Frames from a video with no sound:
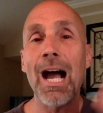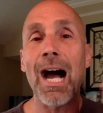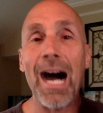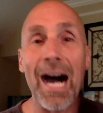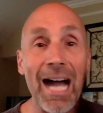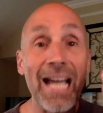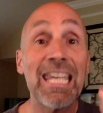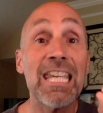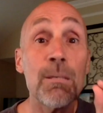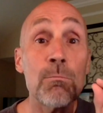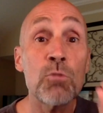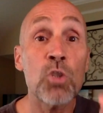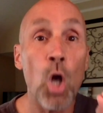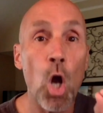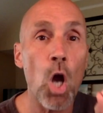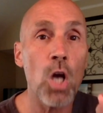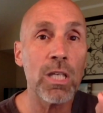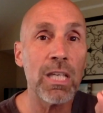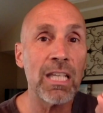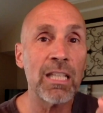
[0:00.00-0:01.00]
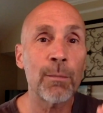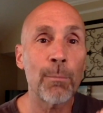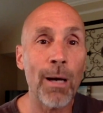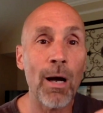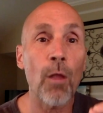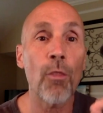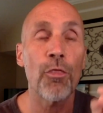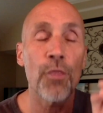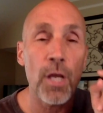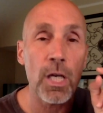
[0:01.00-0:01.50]
I am talking
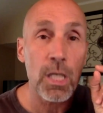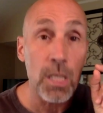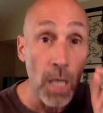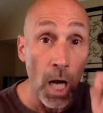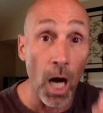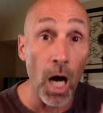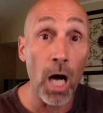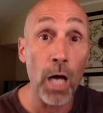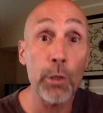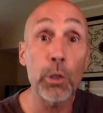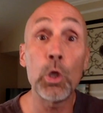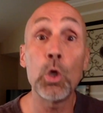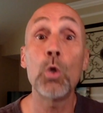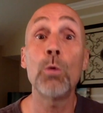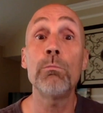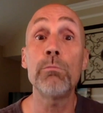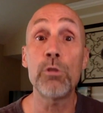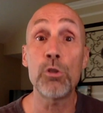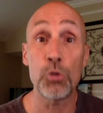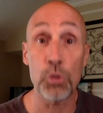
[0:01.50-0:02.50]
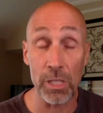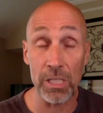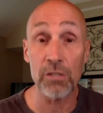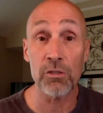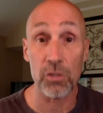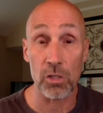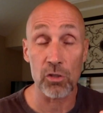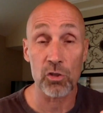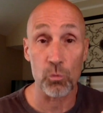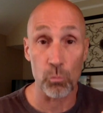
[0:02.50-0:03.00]
about the God whom
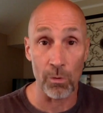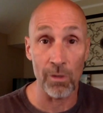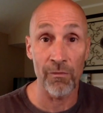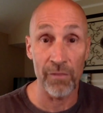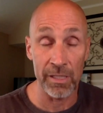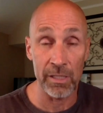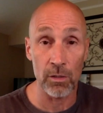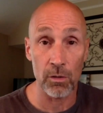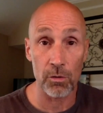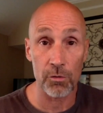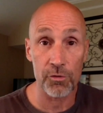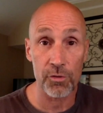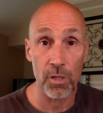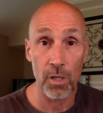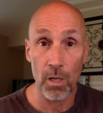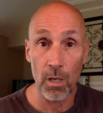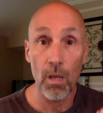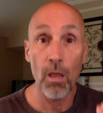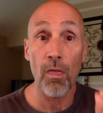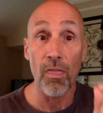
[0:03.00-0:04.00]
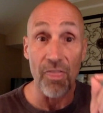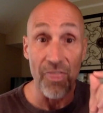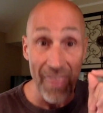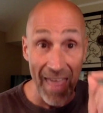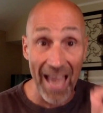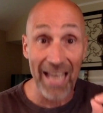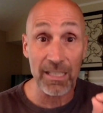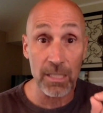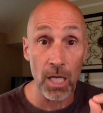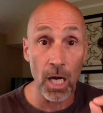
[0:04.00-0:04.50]
Jesus reveals,
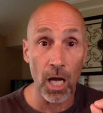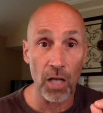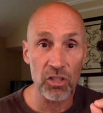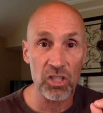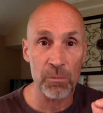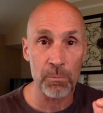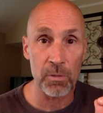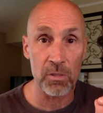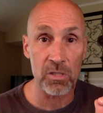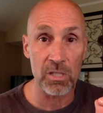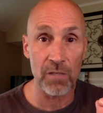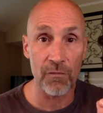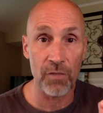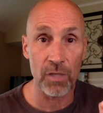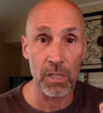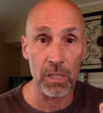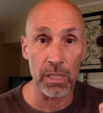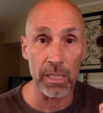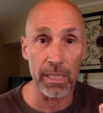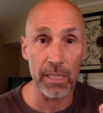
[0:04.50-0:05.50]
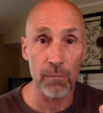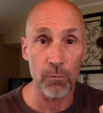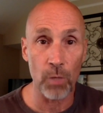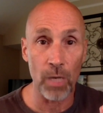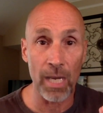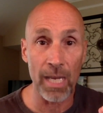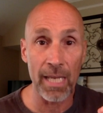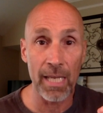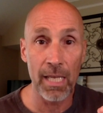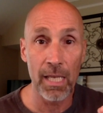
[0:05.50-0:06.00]
that God specifically,
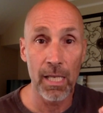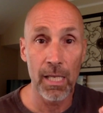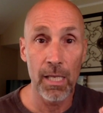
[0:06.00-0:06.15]
right?